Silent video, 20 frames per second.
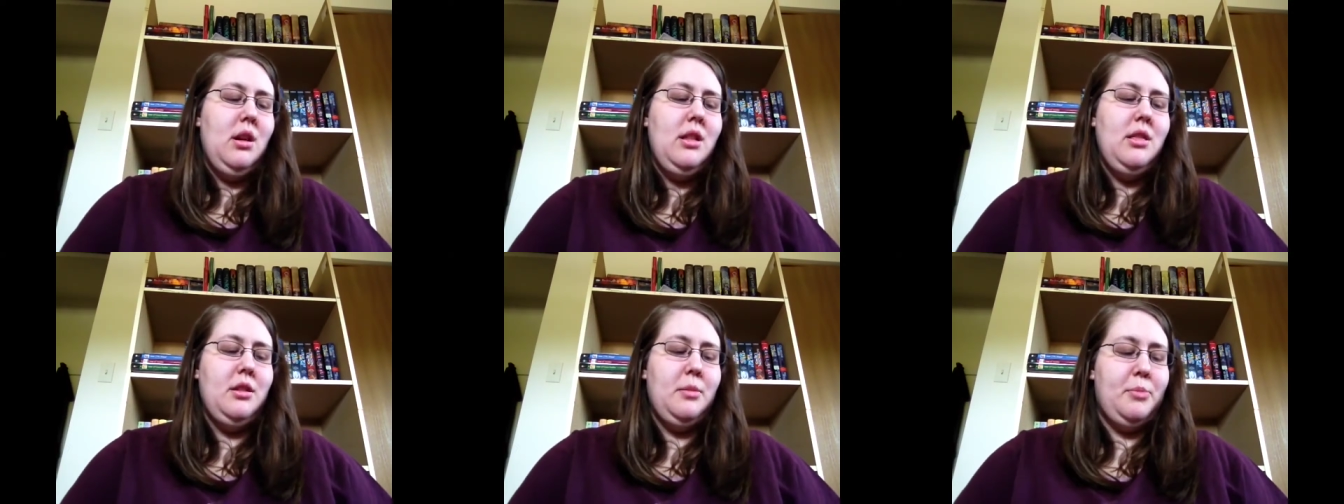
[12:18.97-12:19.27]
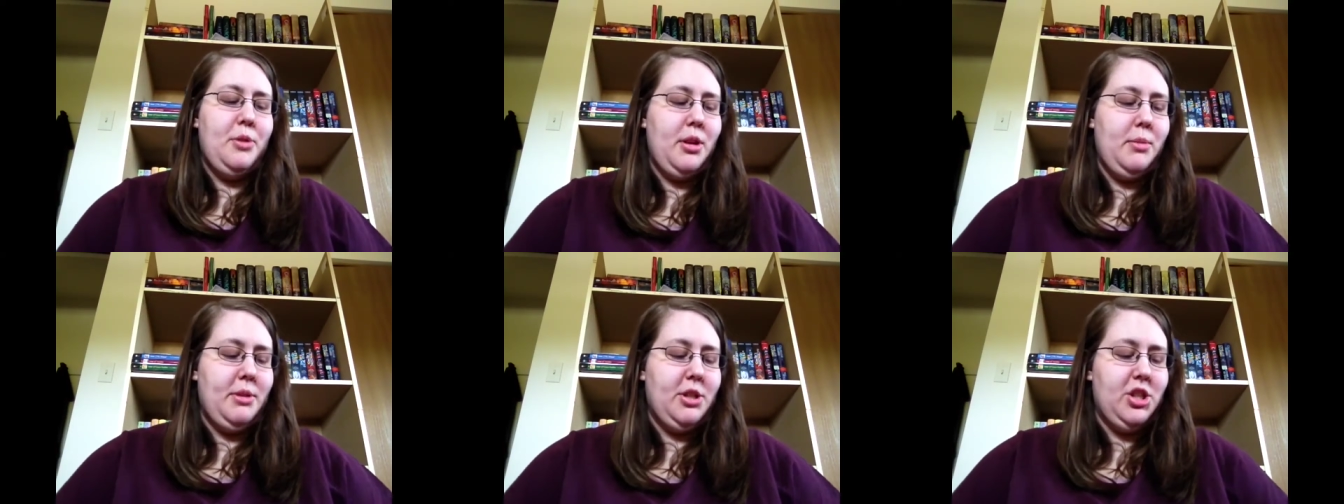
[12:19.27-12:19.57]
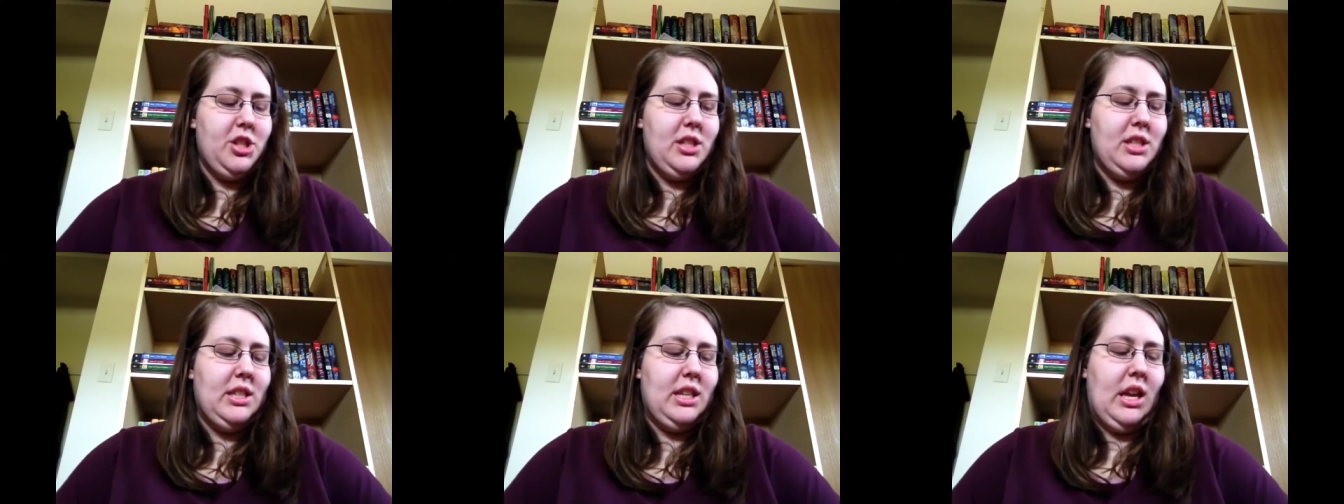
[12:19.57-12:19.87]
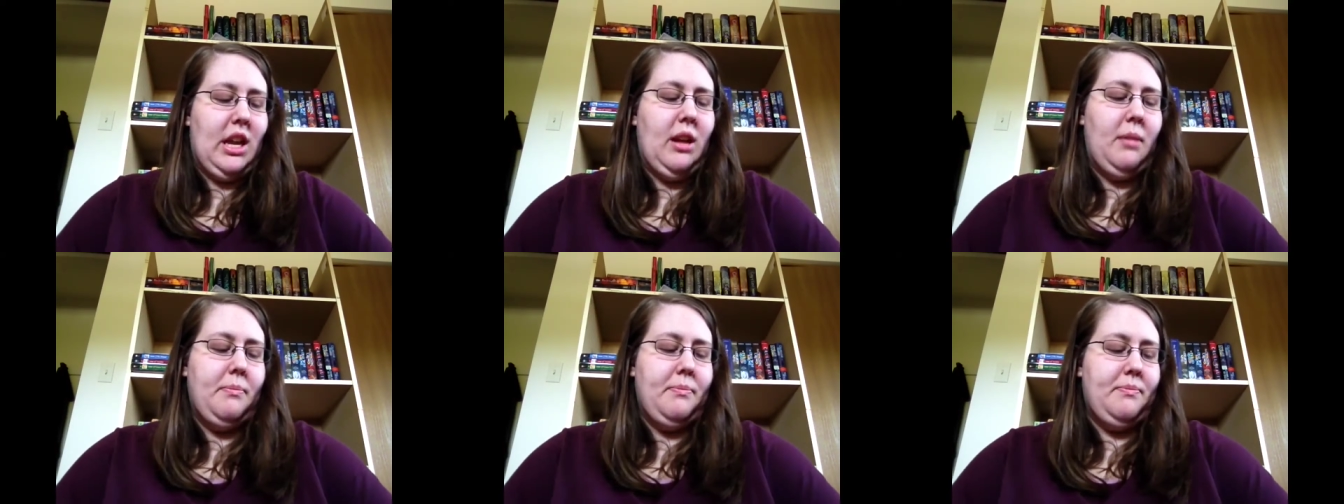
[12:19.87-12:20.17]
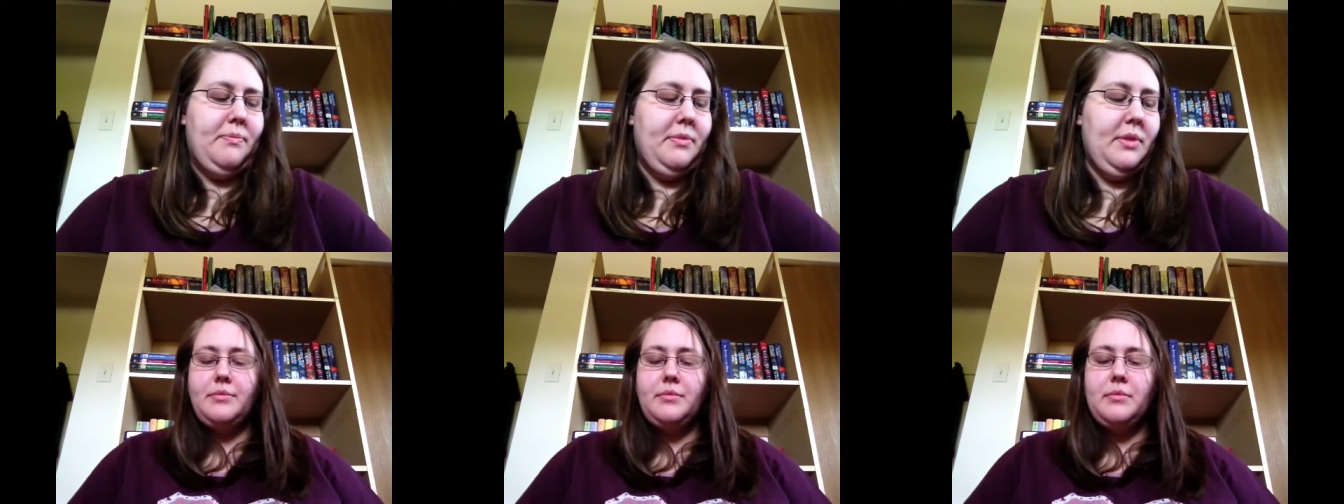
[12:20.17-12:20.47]
they're pretty much the same.
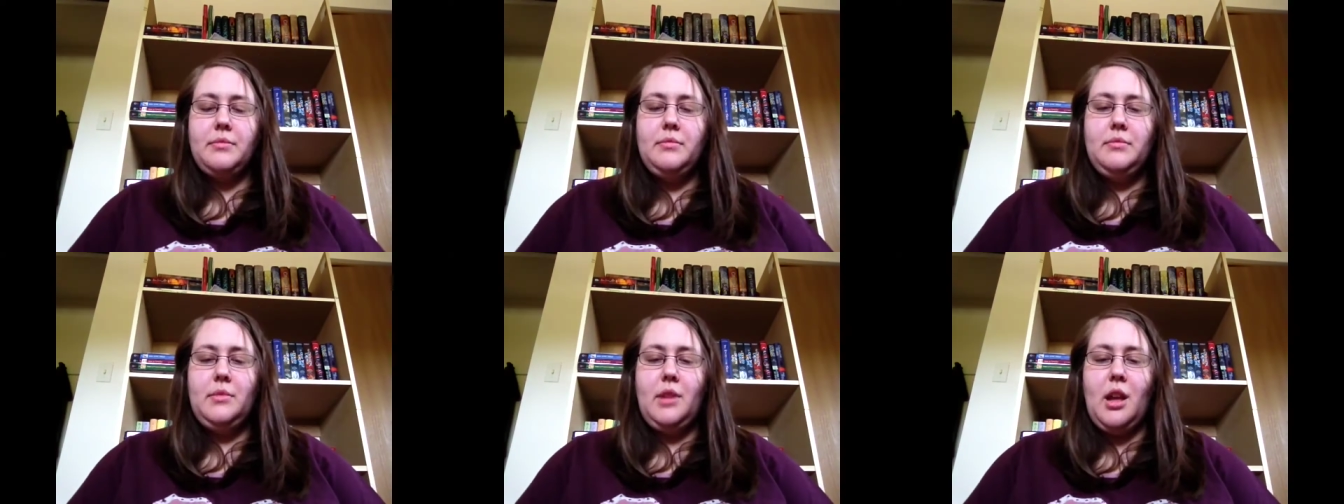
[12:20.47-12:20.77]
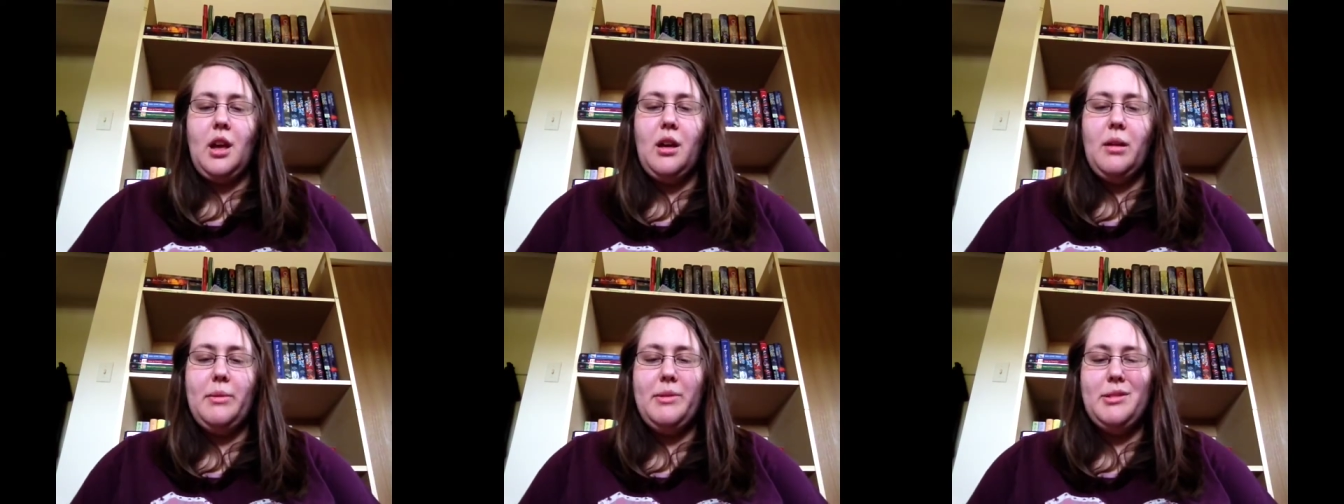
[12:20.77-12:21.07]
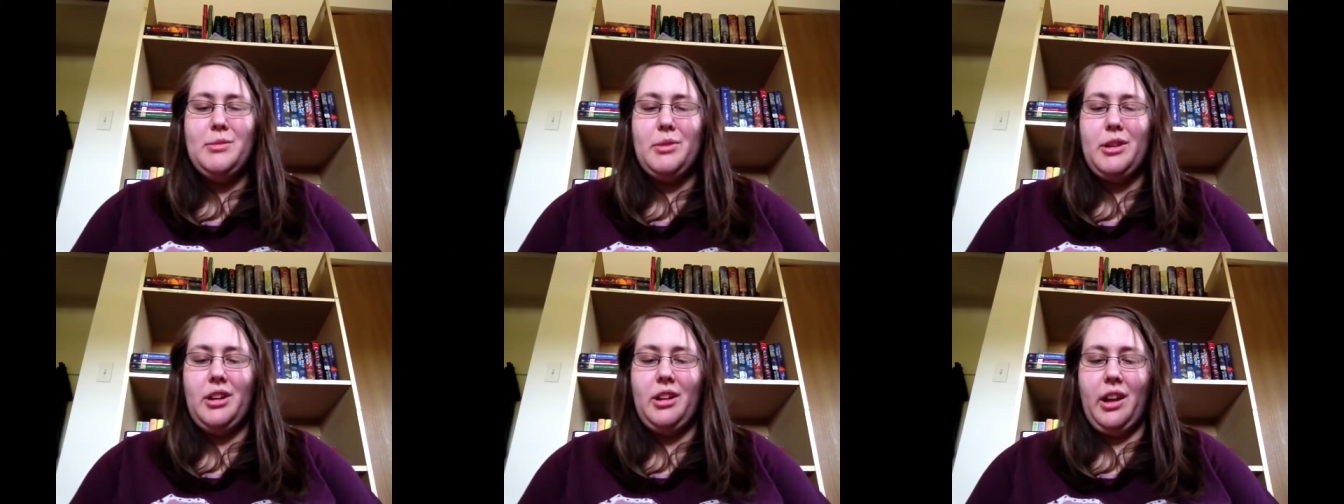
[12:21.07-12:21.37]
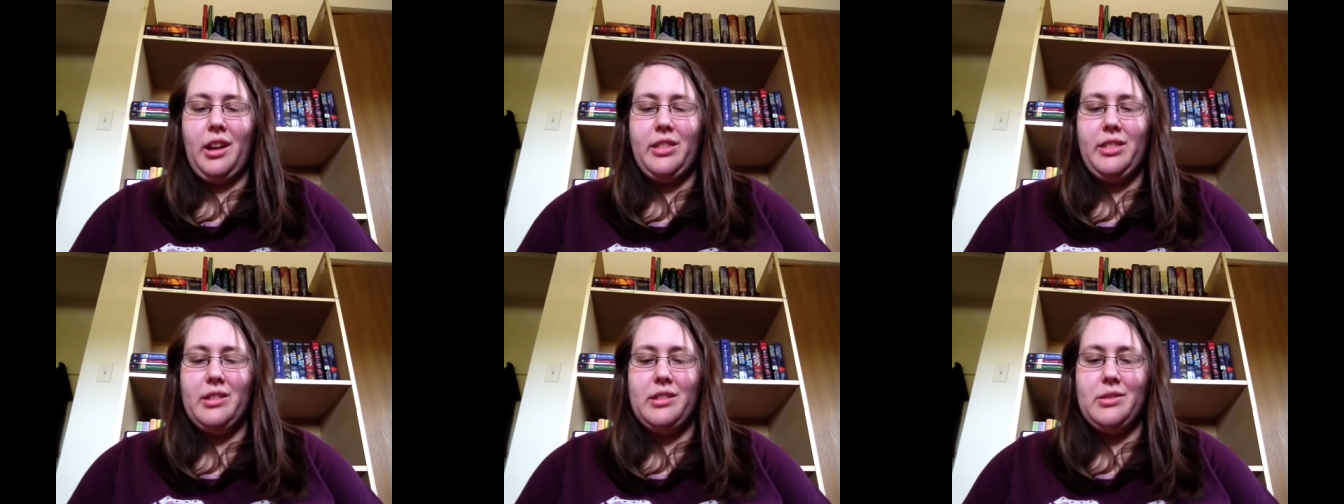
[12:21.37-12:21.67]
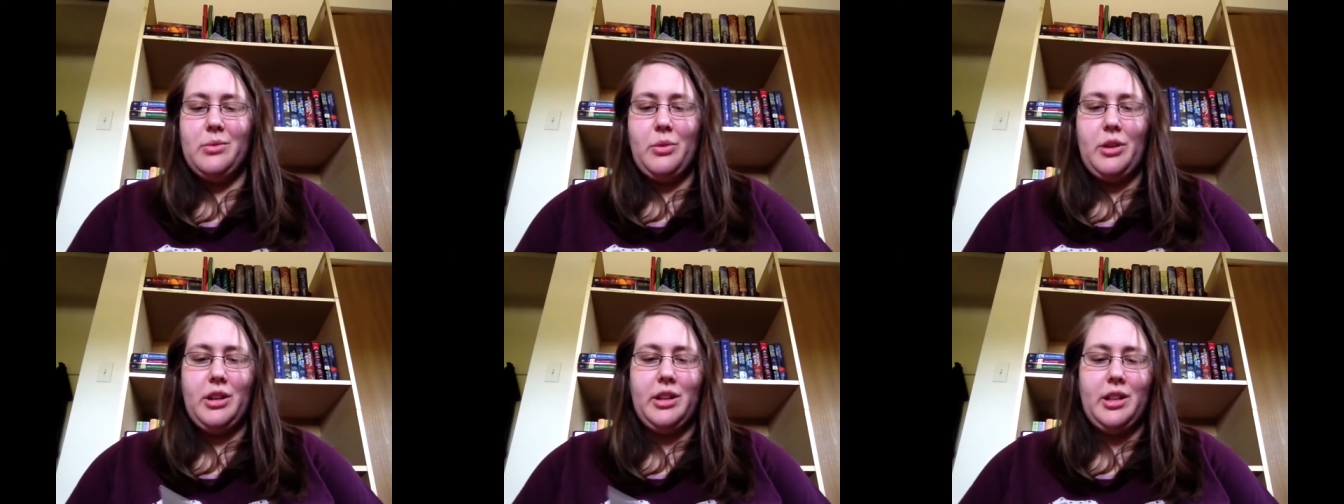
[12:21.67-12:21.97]
I might as well get
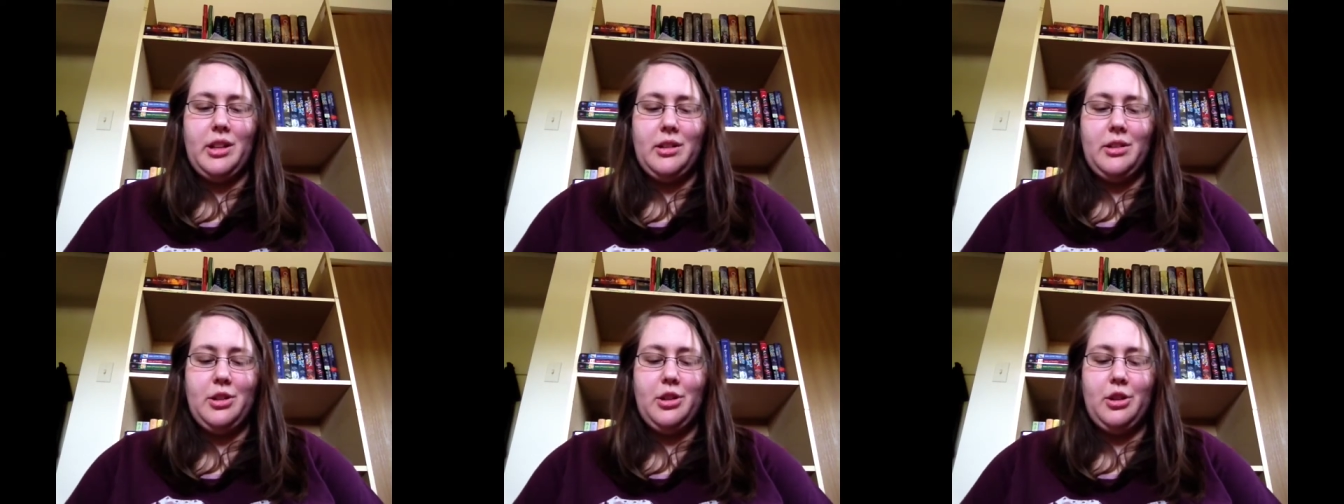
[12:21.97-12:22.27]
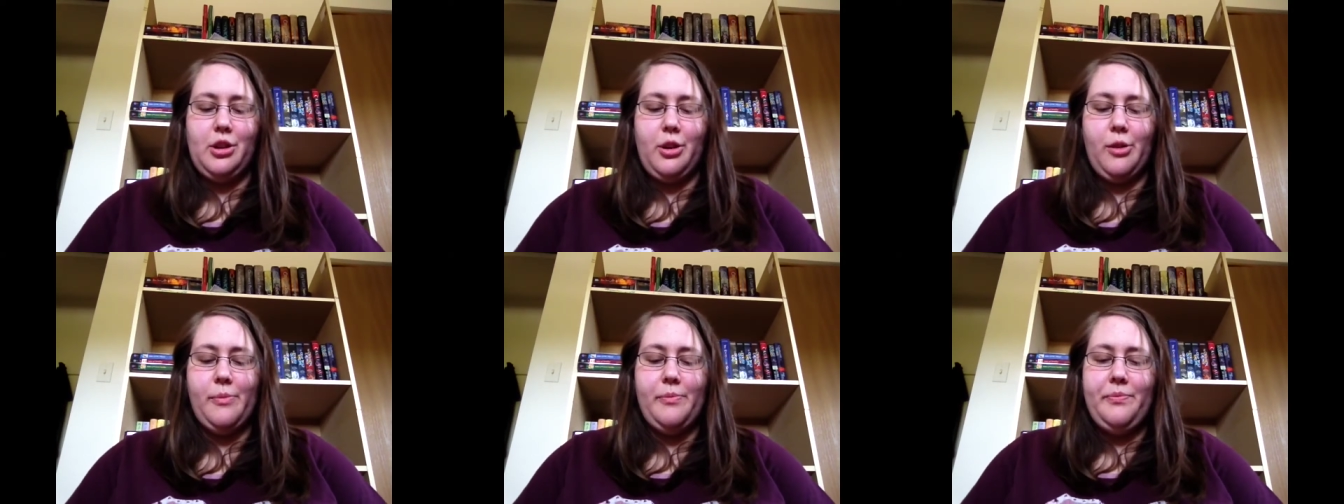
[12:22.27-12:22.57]
this one in too.